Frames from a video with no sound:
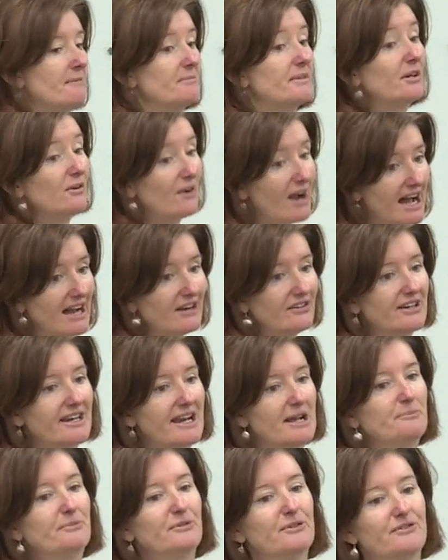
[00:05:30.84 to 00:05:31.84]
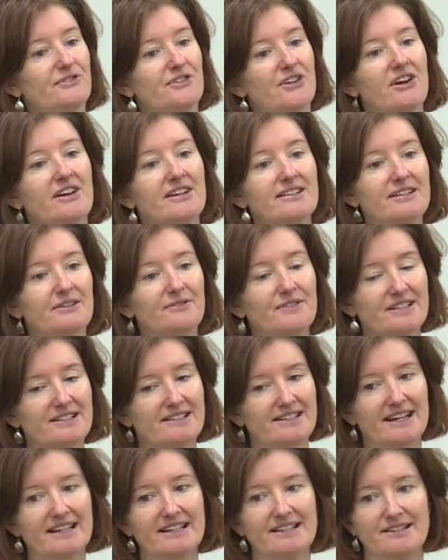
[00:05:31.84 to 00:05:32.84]
There are a number of scientific
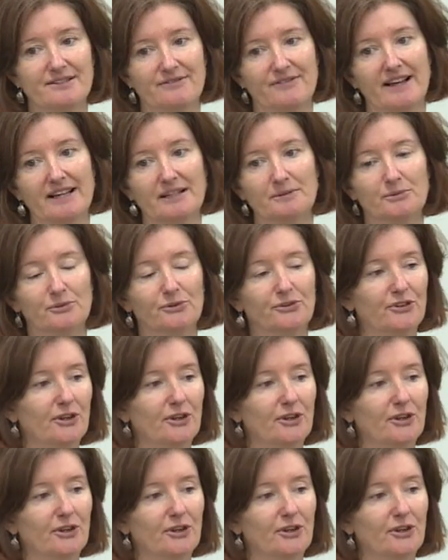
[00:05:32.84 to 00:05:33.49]
studies available,